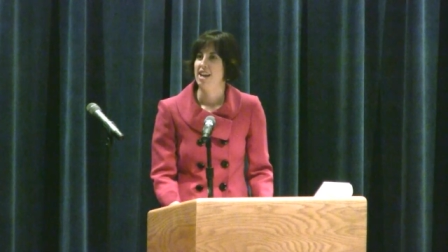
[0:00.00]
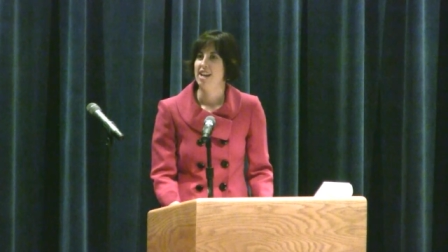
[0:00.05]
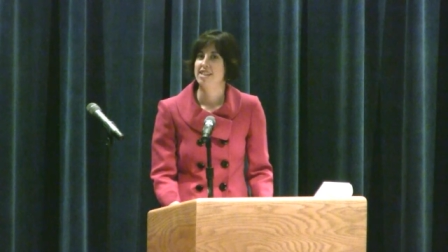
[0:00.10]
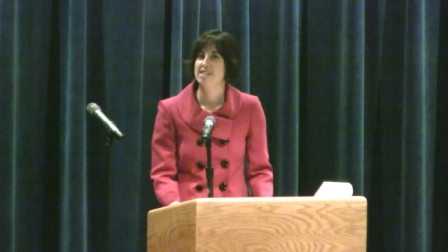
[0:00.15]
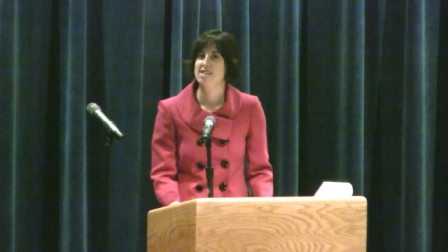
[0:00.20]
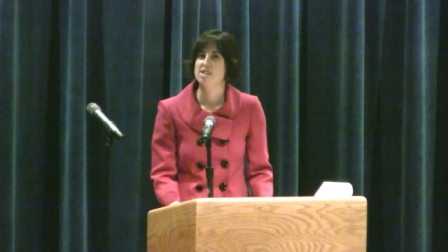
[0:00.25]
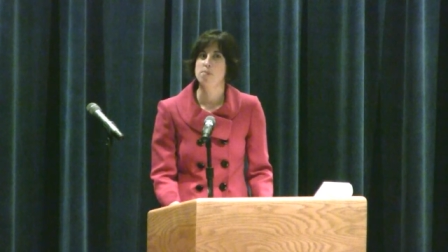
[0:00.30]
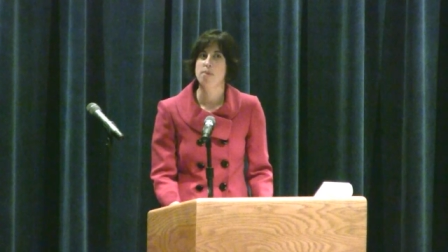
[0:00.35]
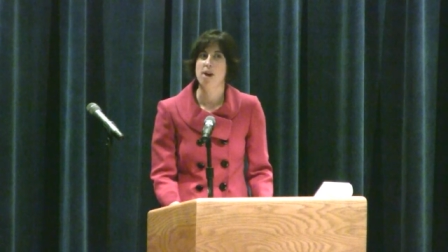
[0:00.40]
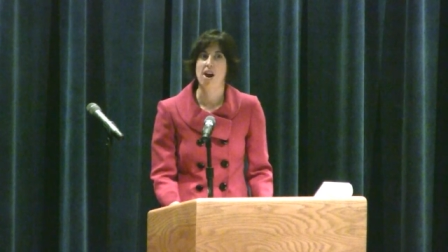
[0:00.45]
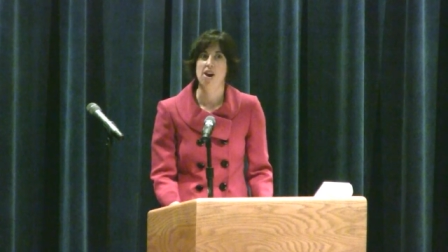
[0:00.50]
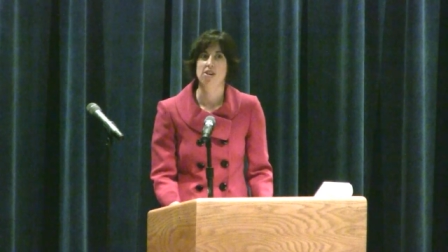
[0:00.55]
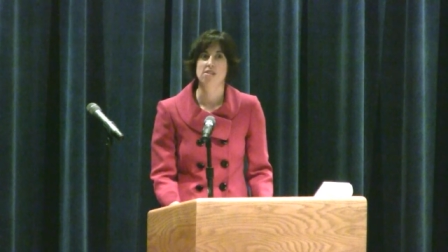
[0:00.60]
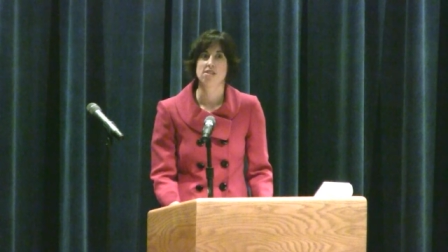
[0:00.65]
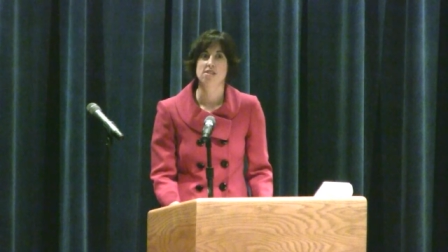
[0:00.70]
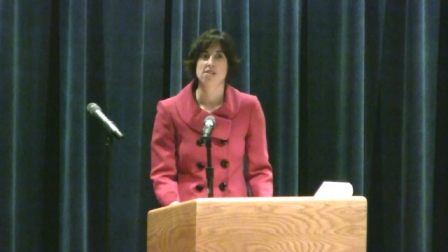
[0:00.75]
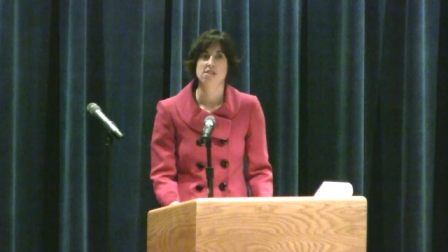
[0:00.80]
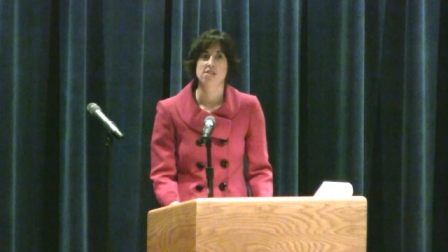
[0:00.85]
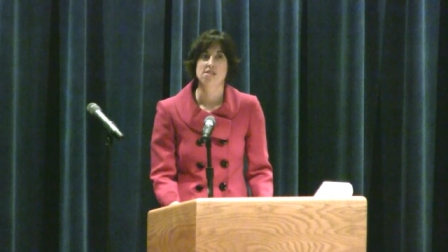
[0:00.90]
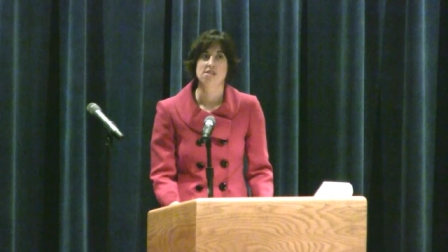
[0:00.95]
It's about
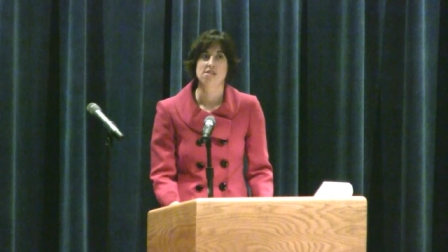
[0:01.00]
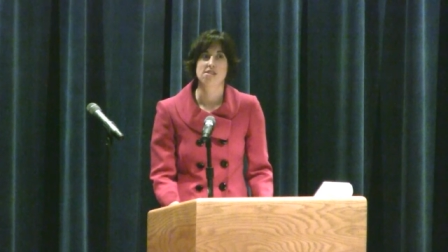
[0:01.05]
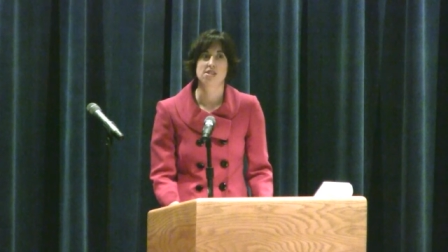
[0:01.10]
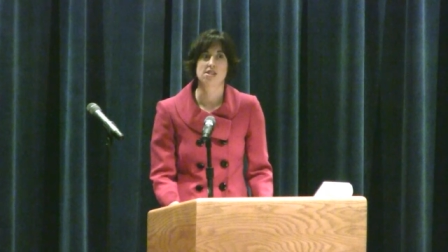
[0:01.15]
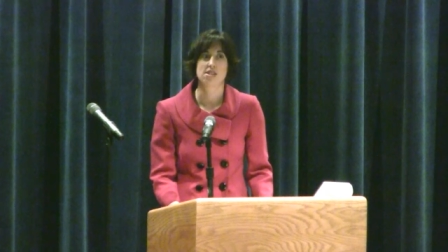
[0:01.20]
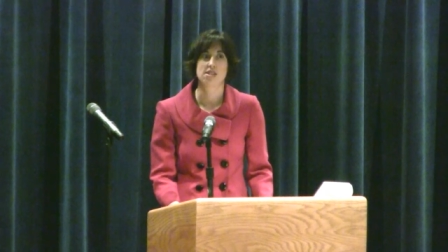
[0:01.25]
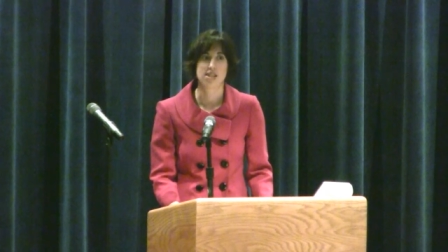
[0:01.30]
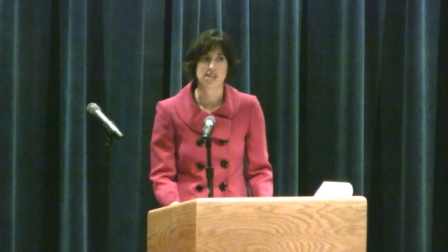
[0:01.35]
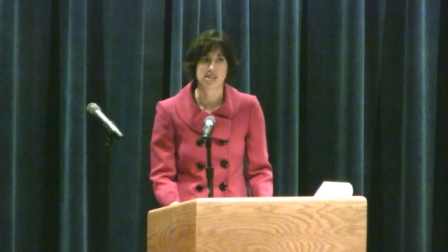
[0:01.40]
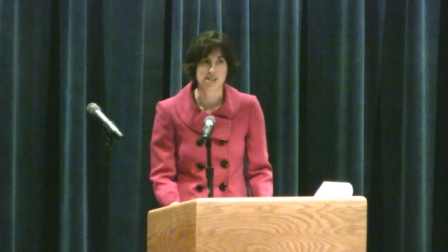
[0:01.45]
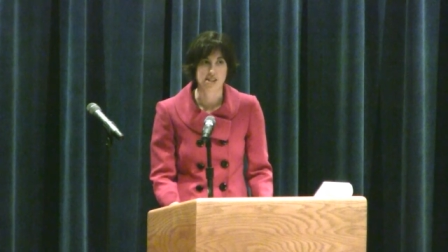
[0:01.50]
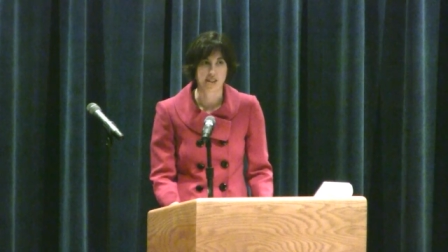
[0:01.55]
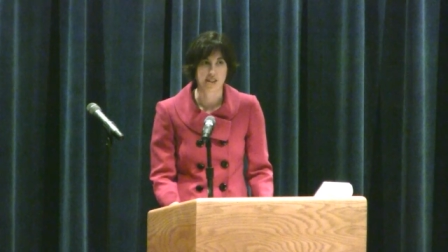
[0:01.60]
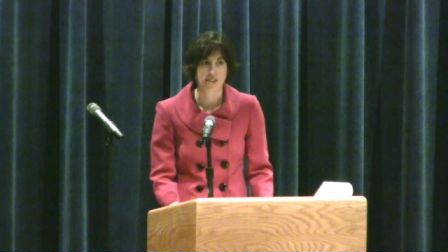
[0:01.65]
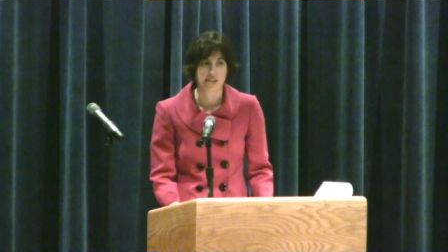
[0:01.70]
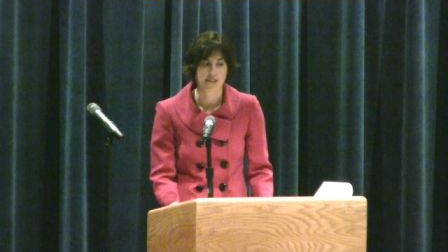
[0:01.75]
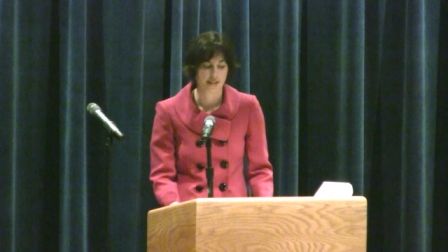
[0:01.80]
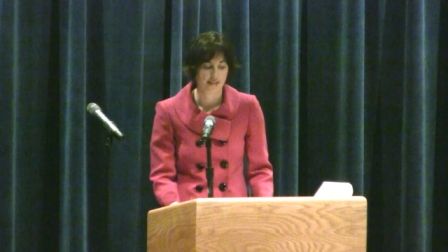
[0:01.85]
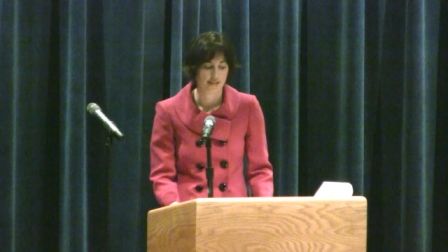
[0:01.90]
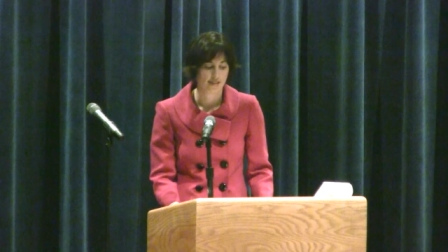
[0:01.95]

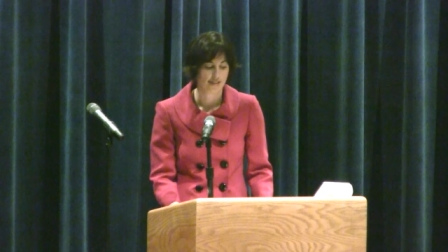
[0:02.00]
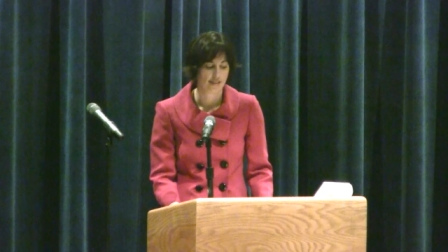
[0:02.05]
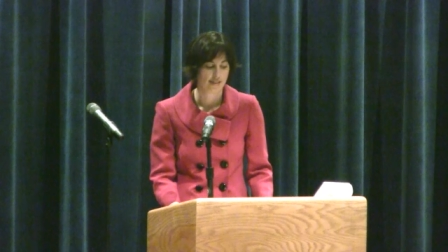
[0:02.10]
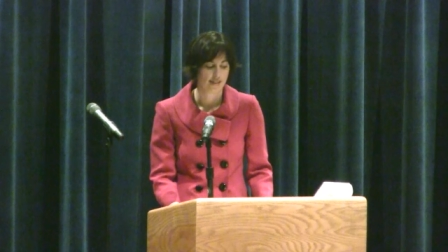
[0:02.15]
statistics.